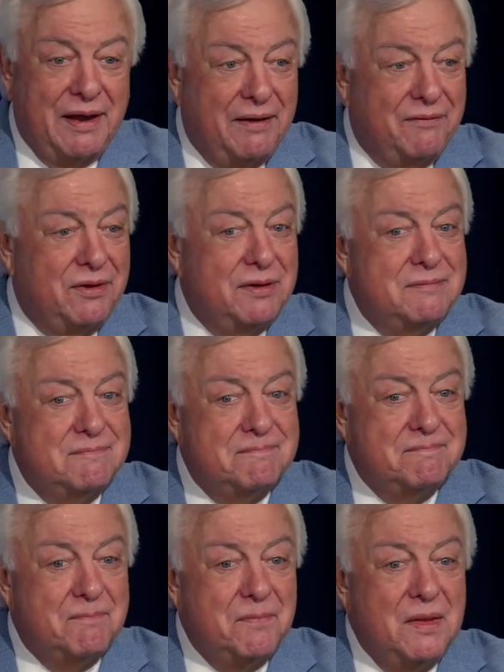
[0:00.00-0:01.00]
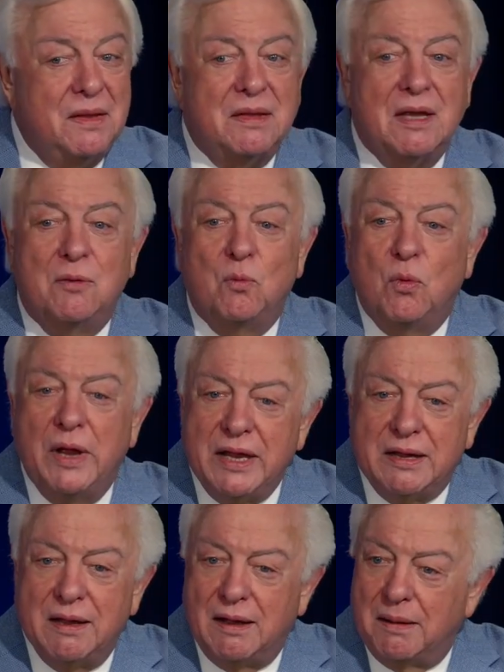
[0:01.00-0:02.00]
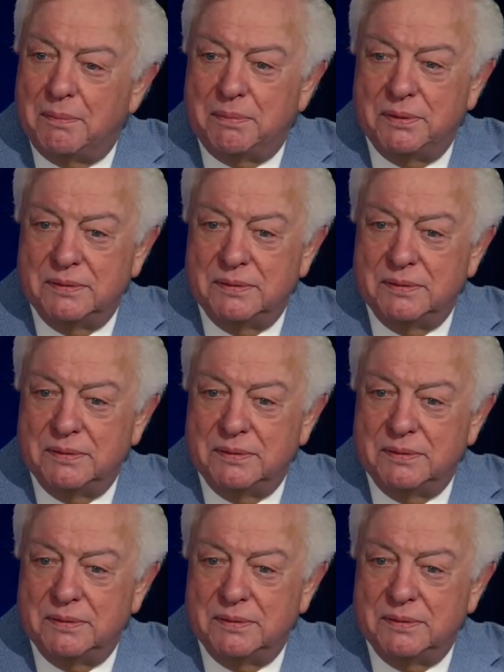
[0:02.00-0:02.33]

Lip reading: having, then wake up,